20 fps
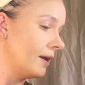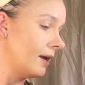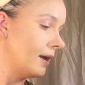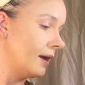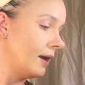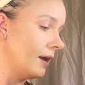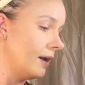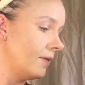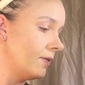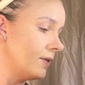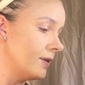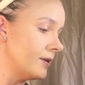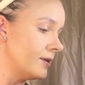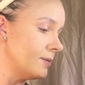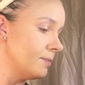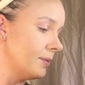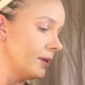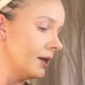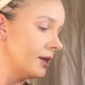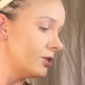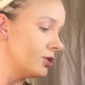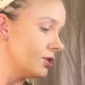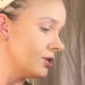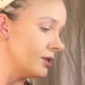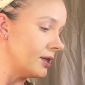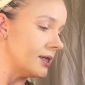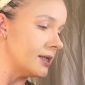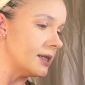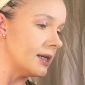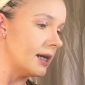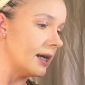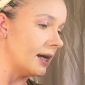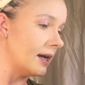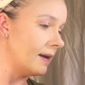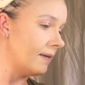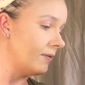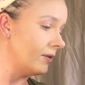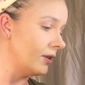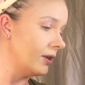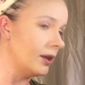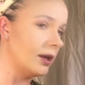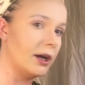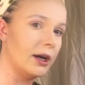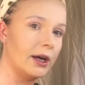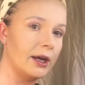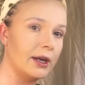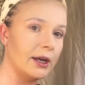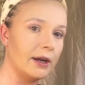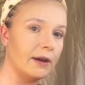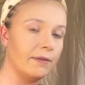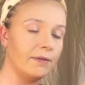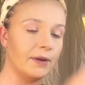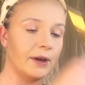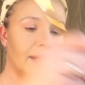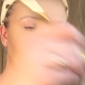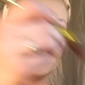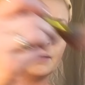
And this blush doesn't have a lot of